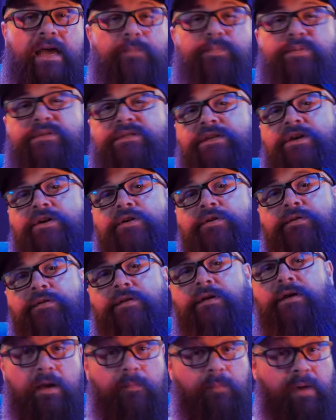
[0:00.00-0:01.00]

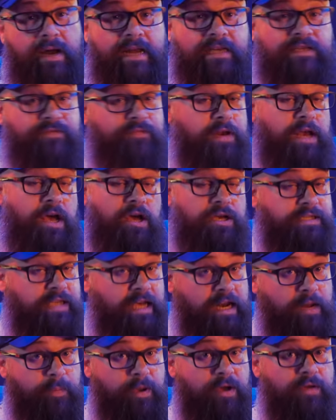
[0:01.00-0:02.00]
episode. My next video is
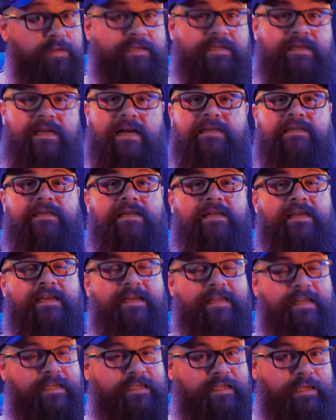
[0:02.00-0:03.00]
going to be on the star
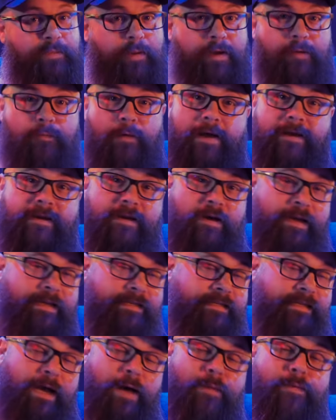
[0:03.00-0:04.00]
ceiling. It's the big one,
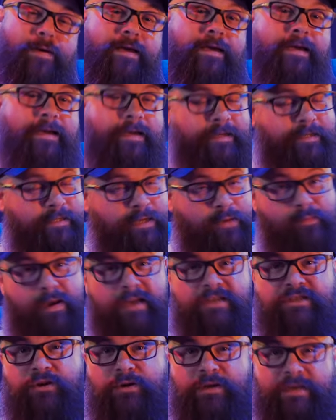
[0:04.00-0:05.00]
it's coming, so
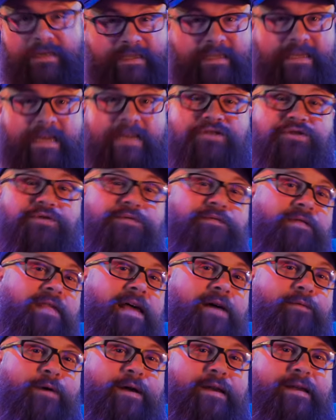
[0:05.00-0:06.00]
make sure you stay tuned for
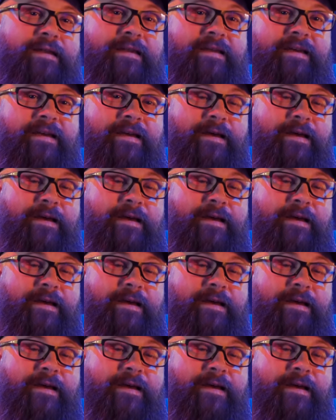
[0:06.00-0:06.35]
that one.